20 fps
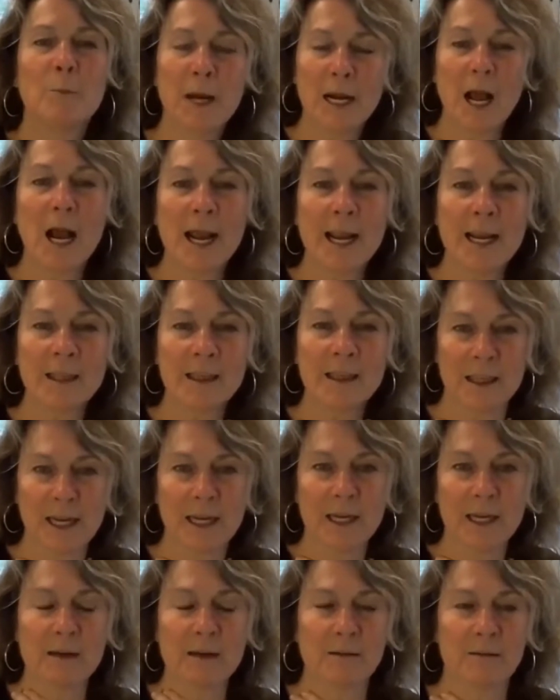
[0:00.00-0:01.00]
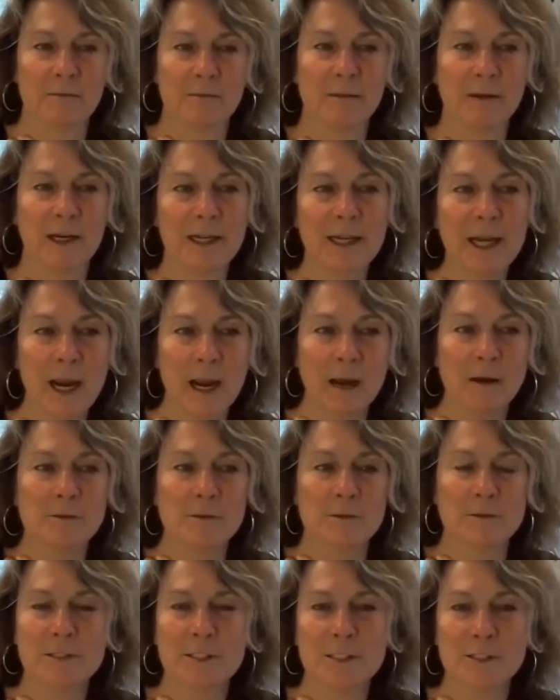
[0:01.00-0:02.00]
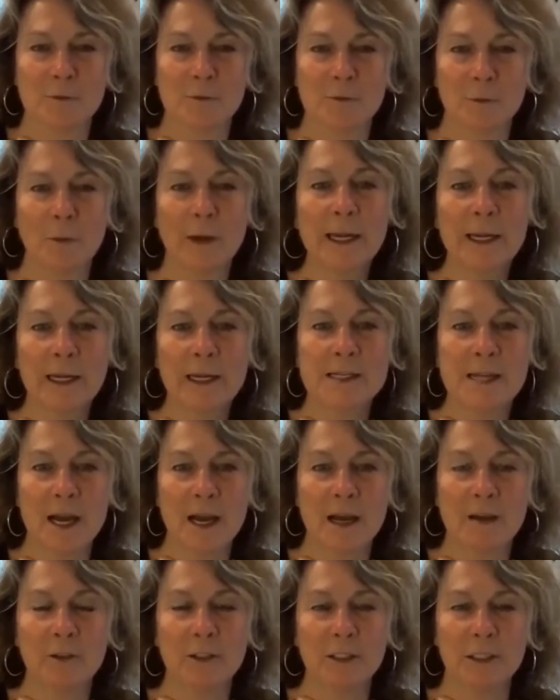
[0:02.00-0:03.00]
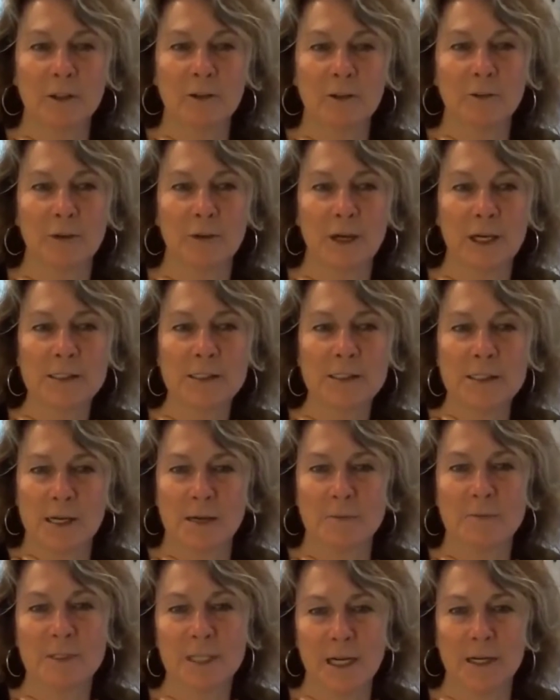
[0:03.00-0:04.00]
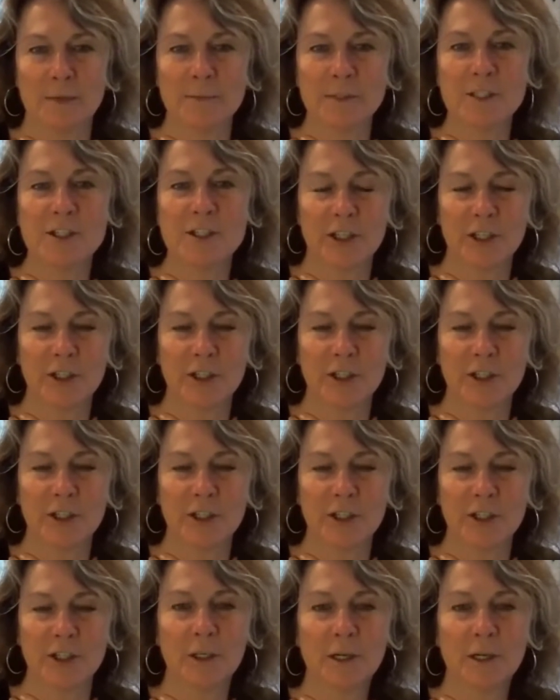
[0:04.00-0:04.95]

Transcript: But I think accountants, we need to have a little fun sometimes too.